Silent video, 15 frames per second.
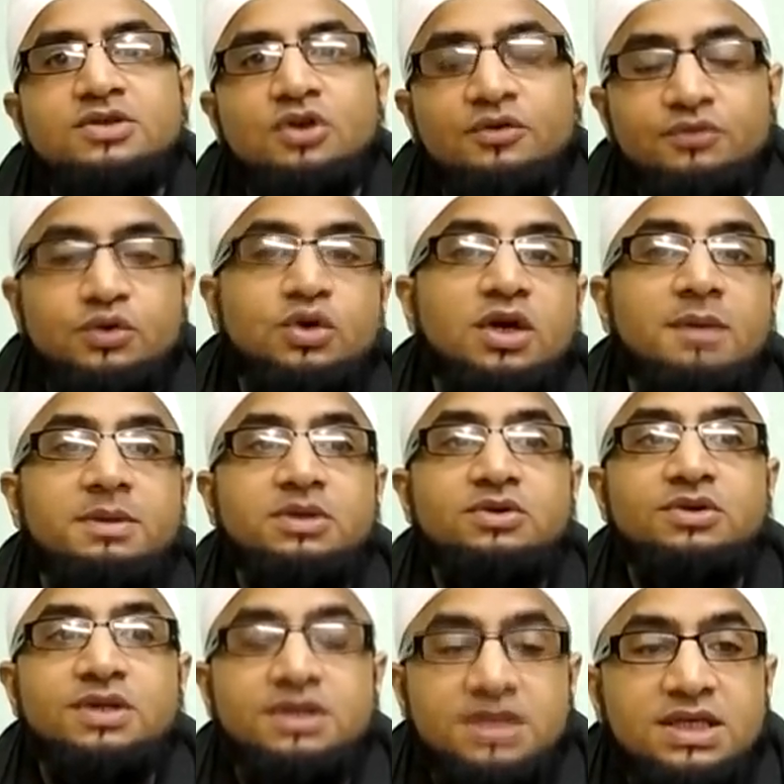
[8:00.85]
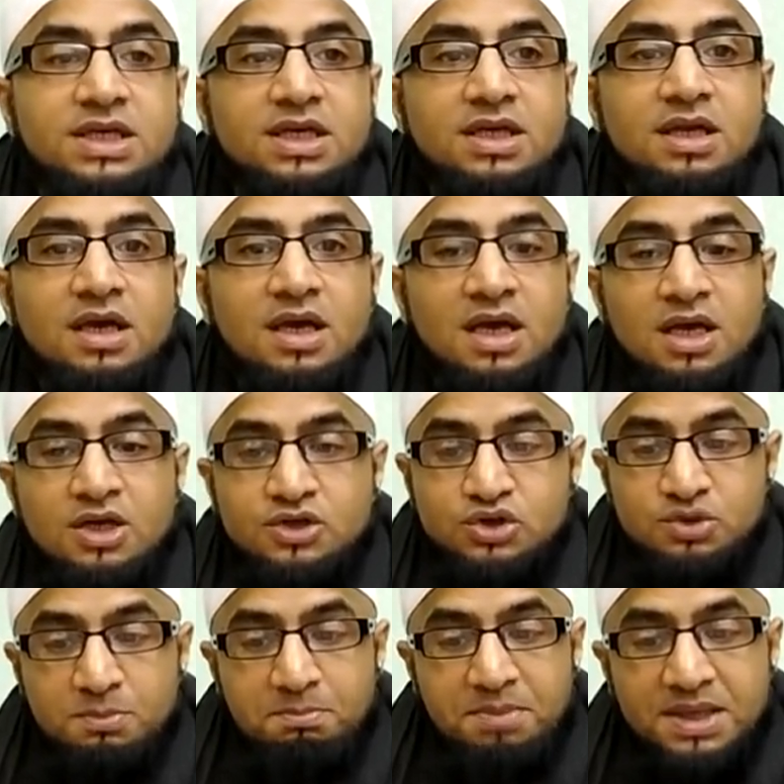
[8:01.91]
of you coming to the deen.
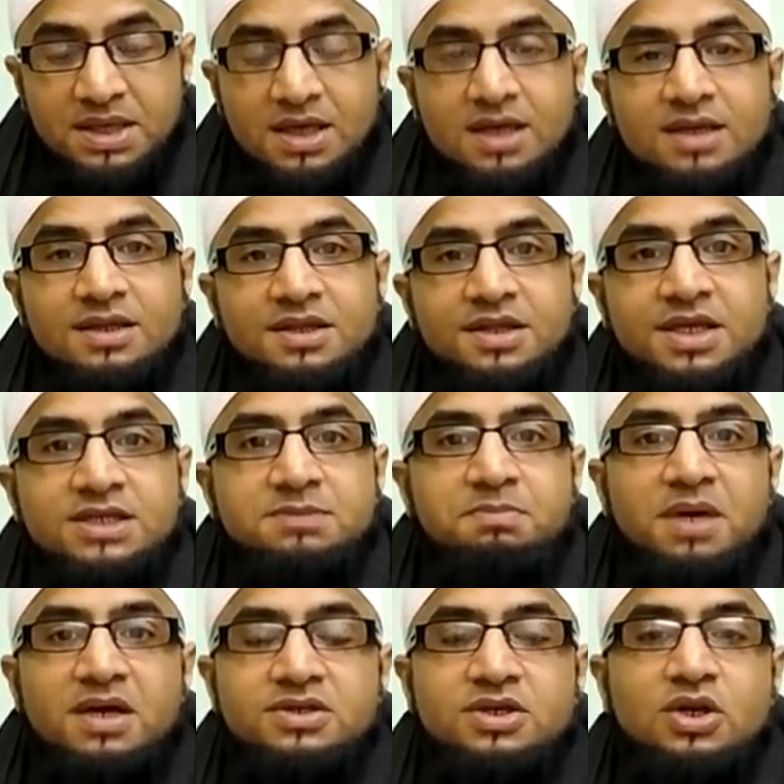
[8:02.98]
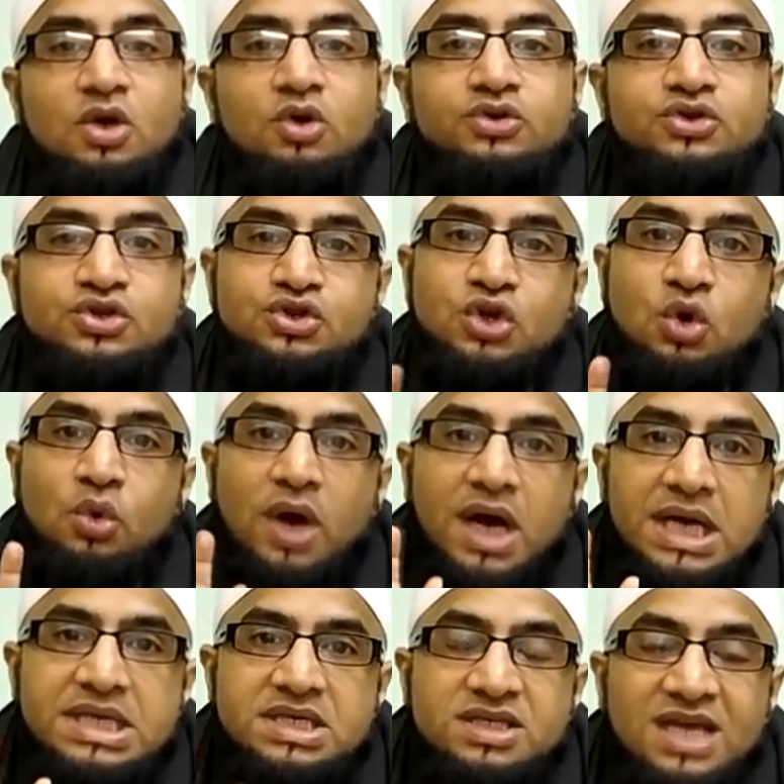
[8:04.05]
But this person got so
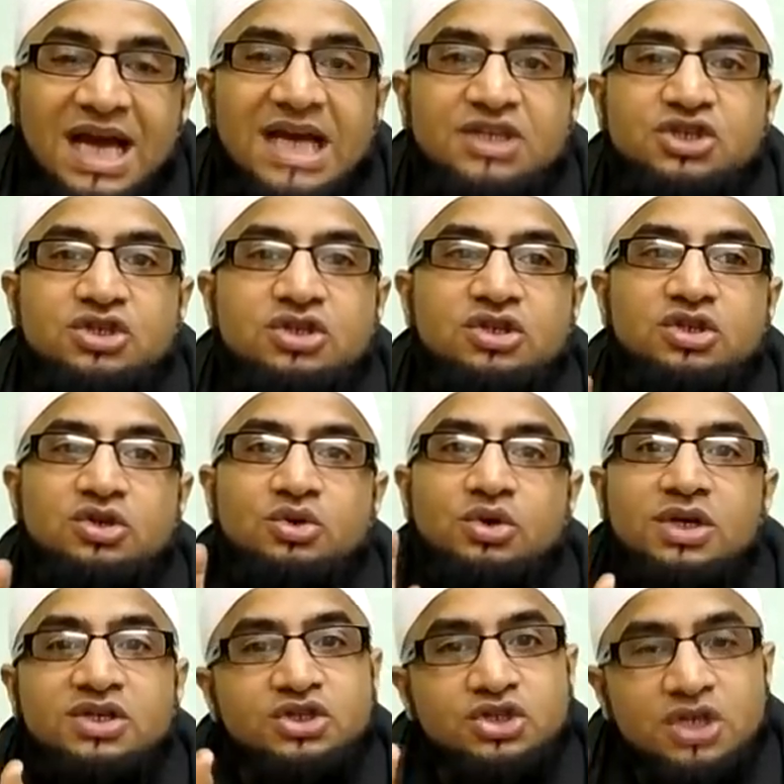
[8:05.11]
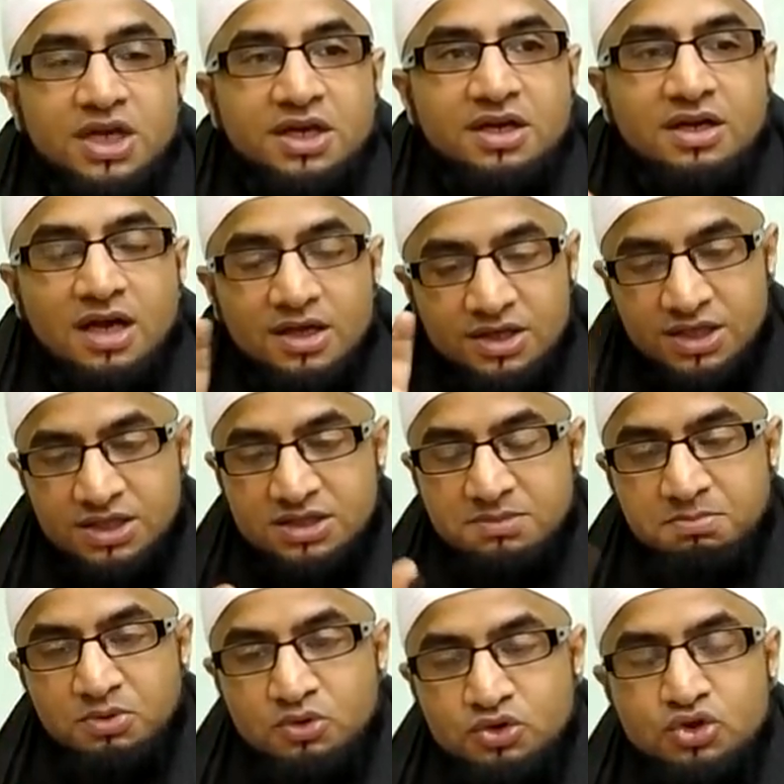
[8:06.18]
attached to his sheikh and his
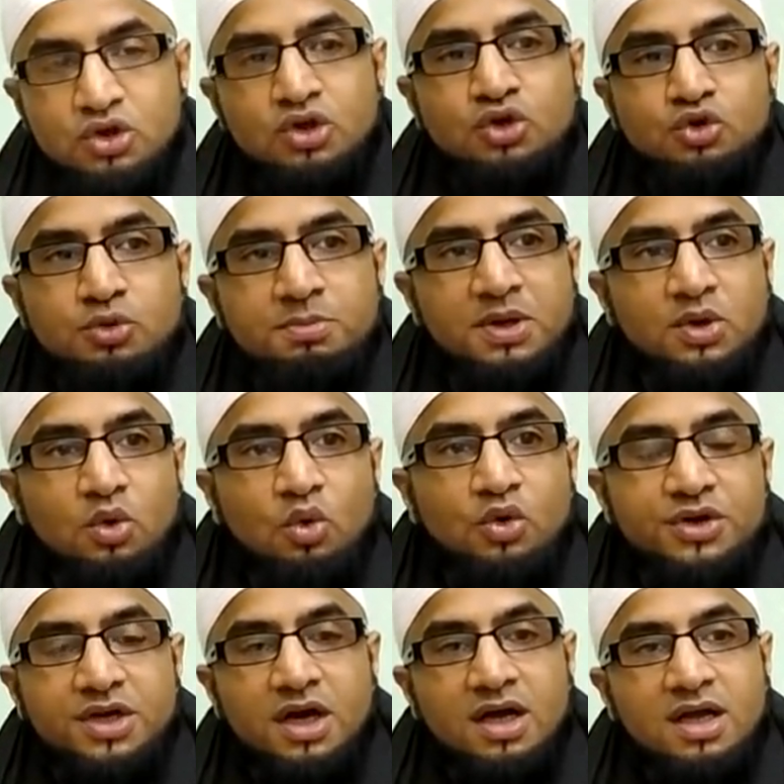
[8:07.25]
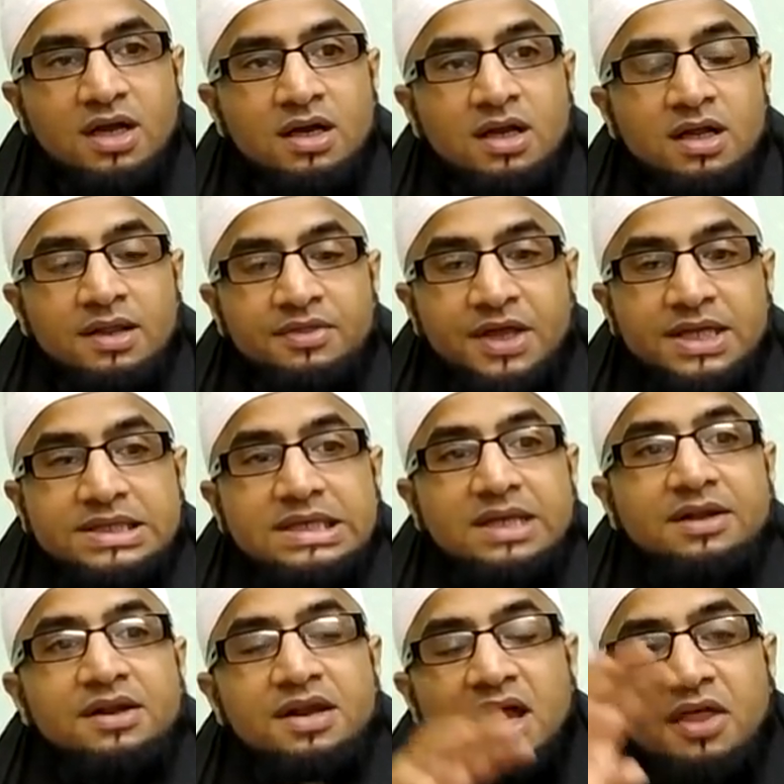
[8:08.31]
spiritual group and order that
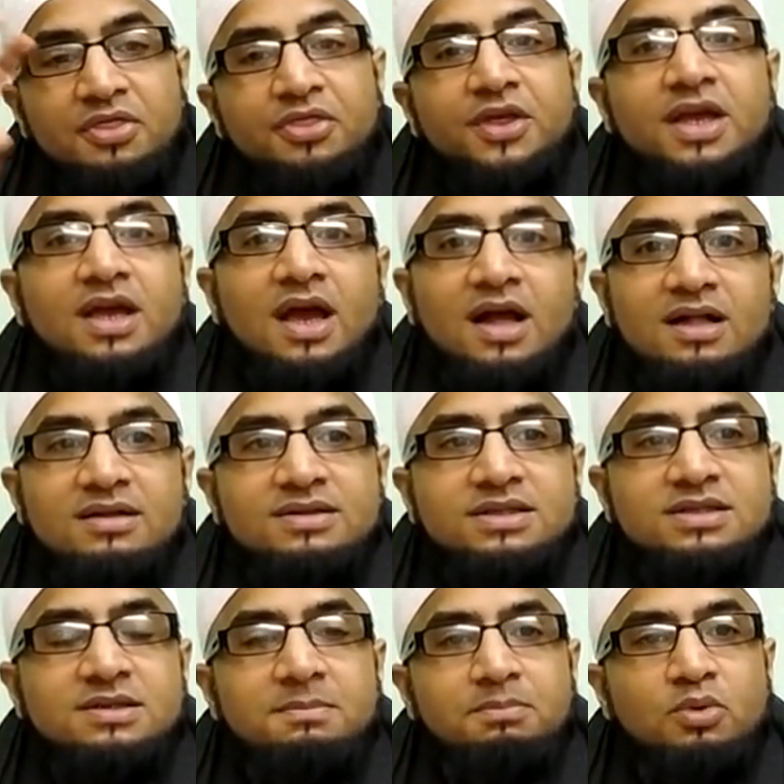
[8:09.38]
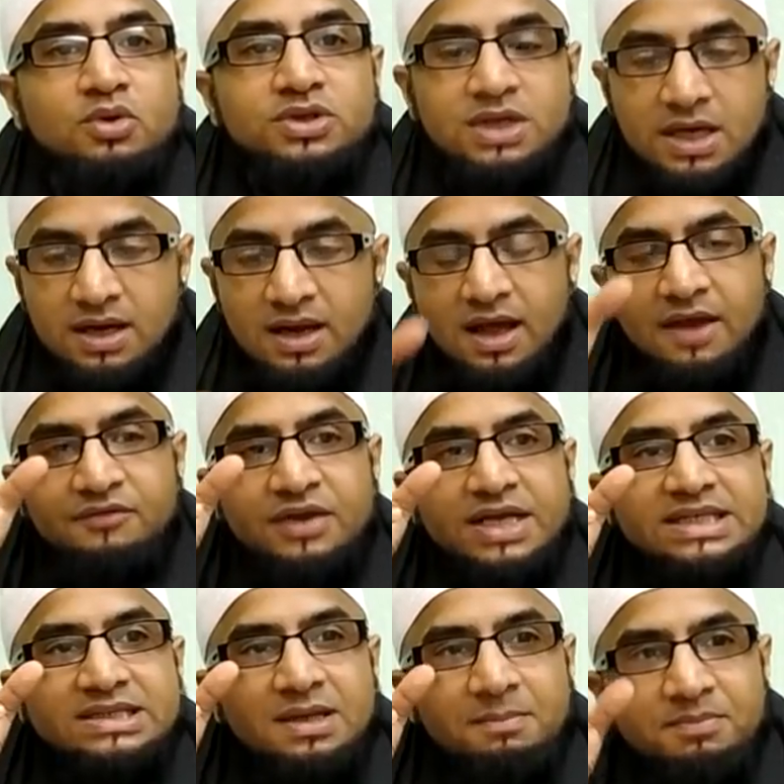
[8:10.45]
nothing else is important in life
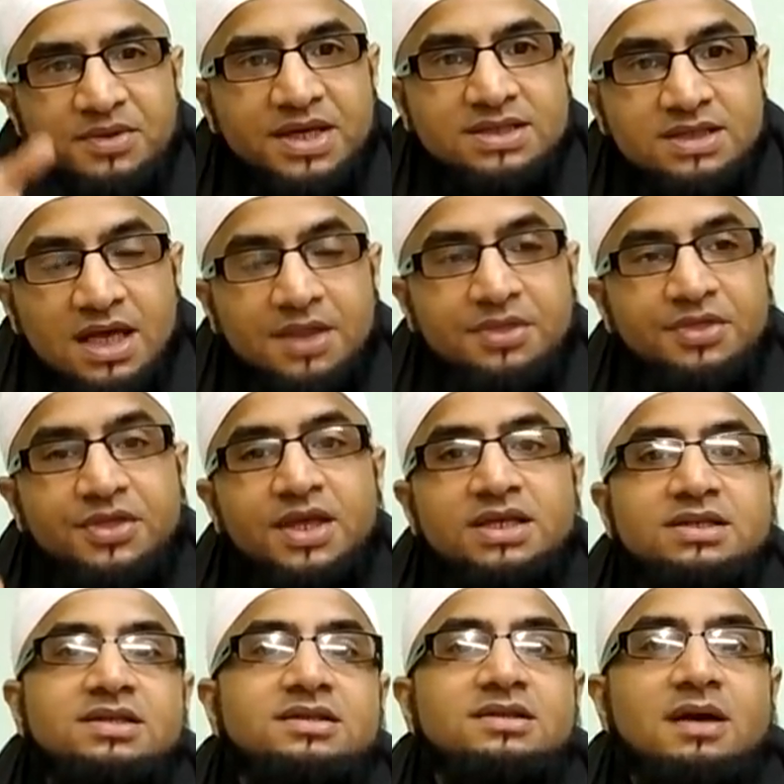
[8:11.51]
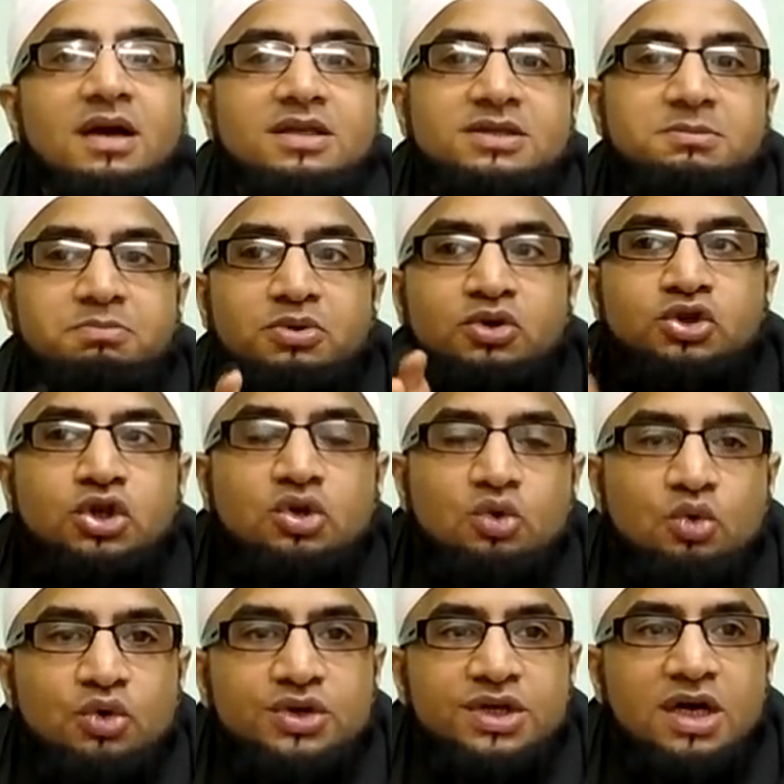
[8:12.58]
except this. And this spiritual
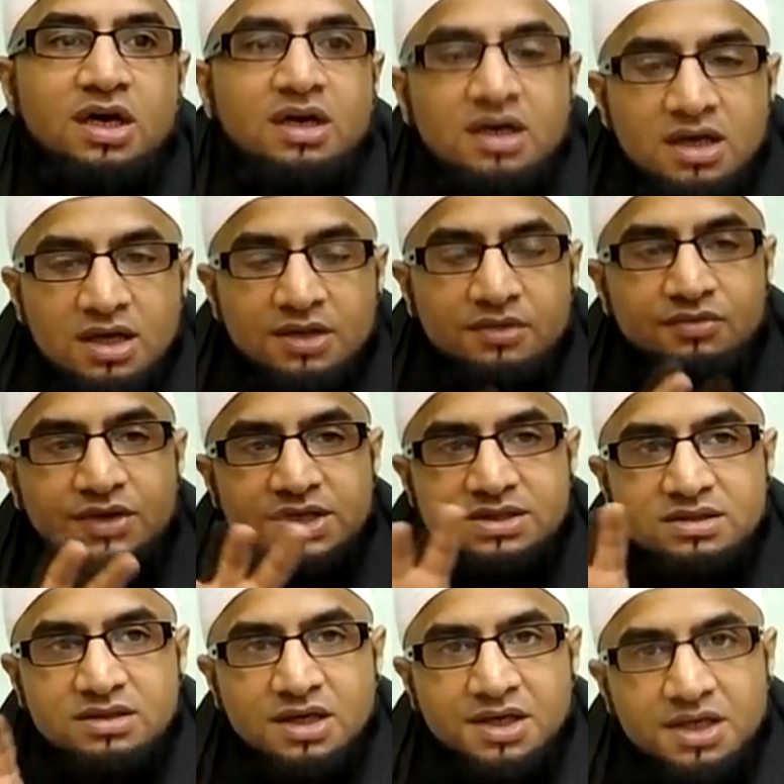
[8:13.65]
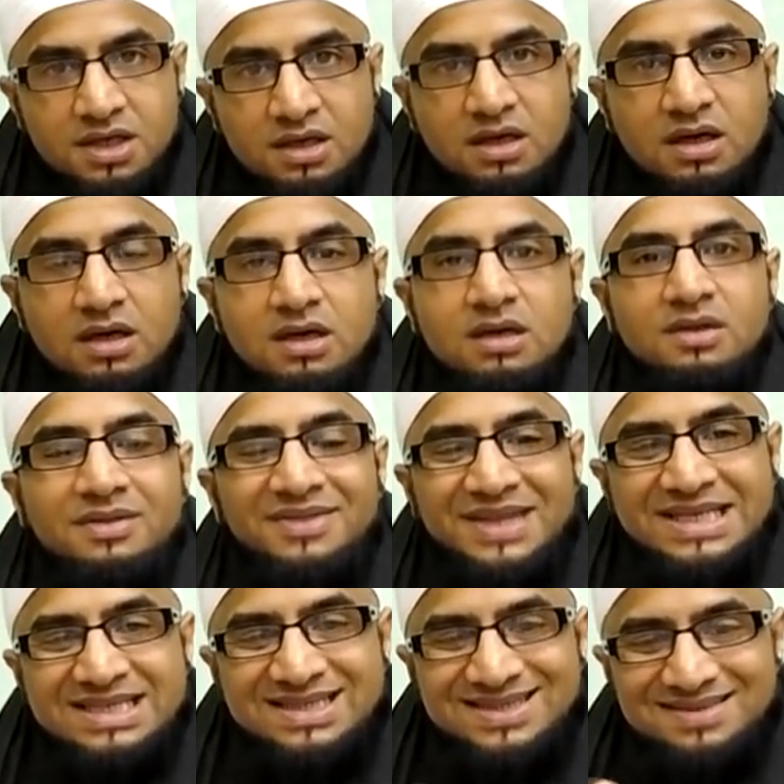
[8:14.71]
order, this tariq,
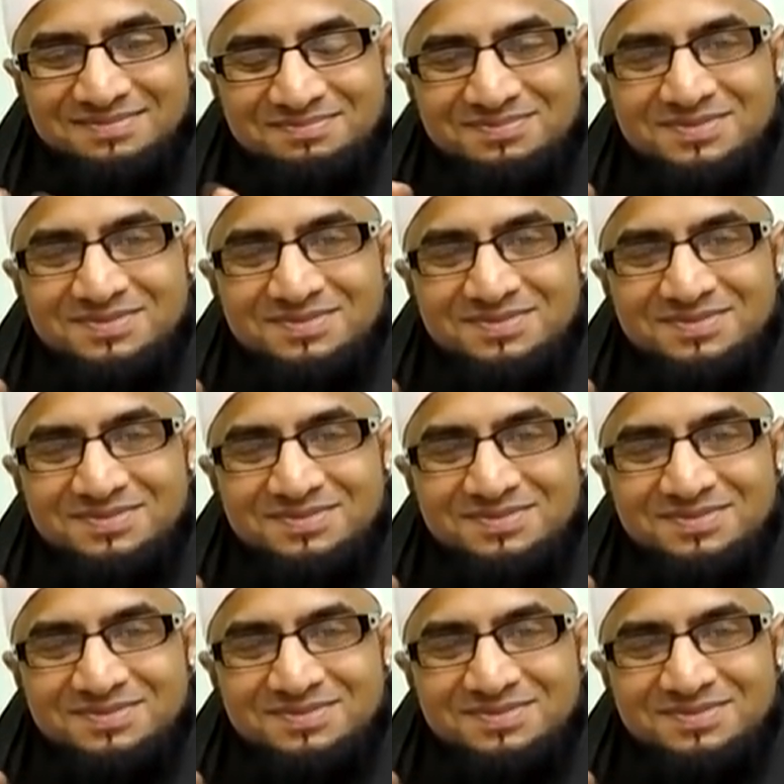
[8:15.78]
this,